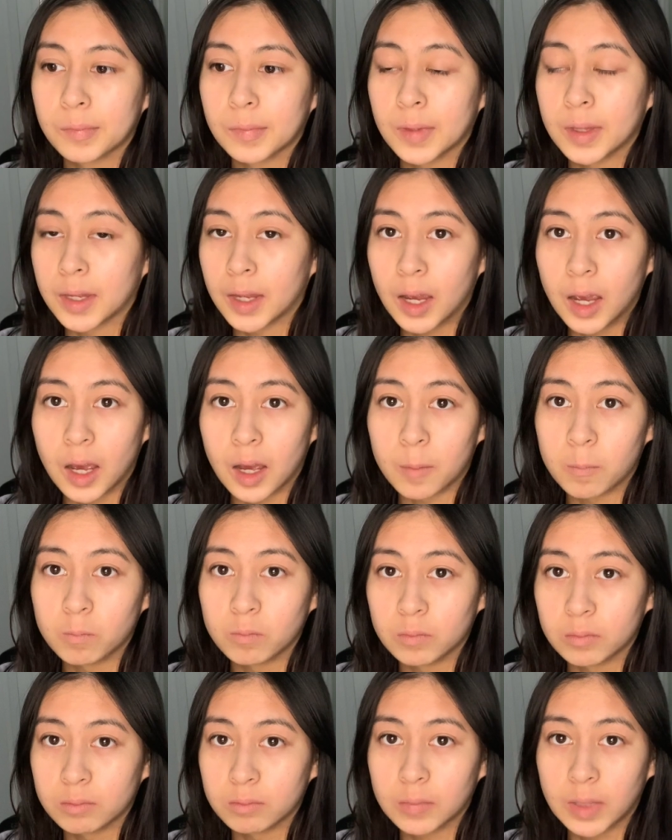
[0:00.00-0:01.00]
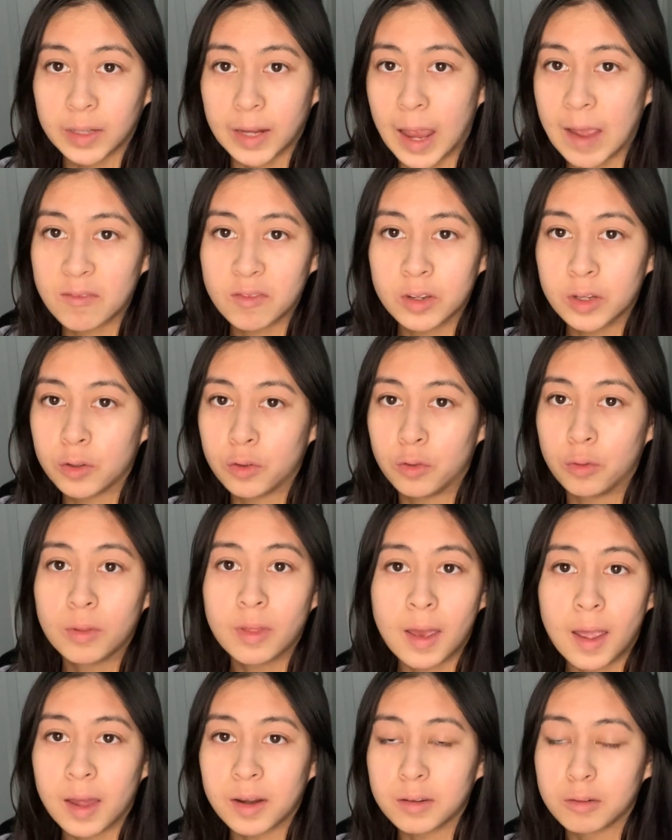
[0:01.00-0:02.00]
Yeah, like after you do
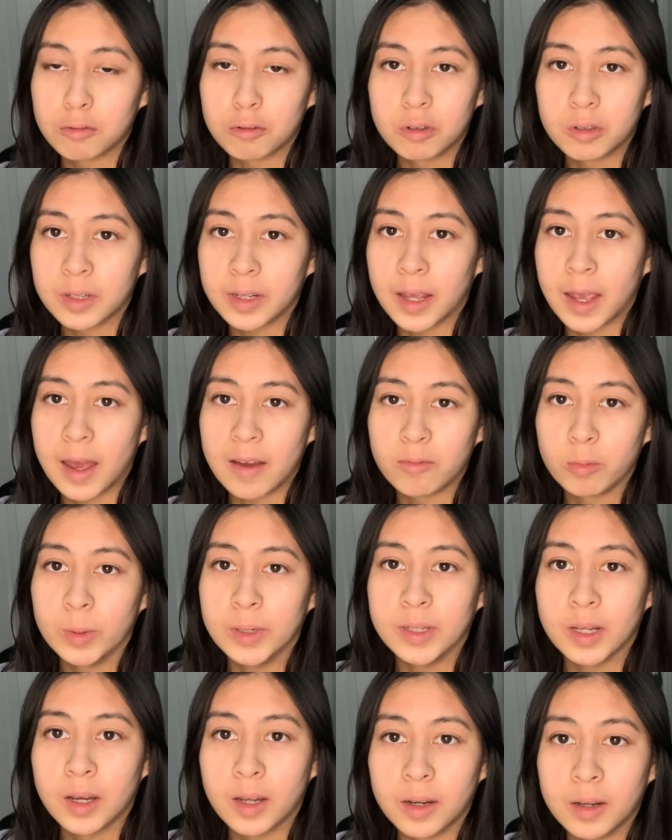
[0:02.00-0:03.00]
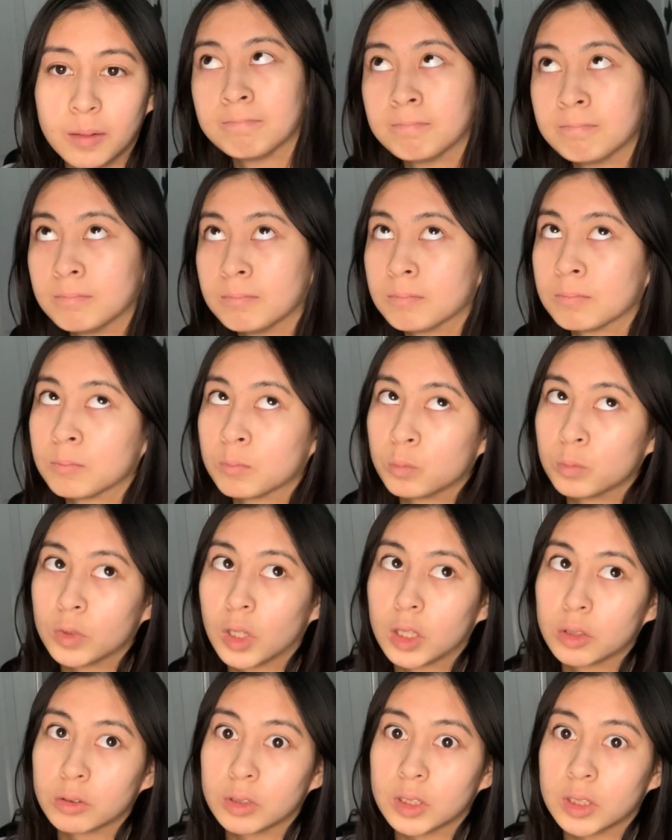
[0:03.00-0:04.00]
that, you're already halfway done.
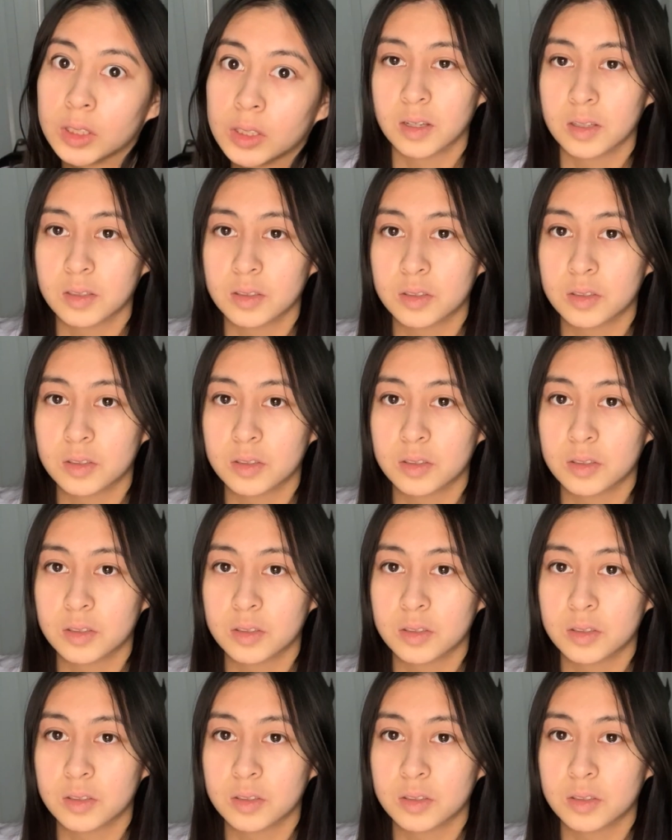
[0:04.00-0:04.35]
Not really.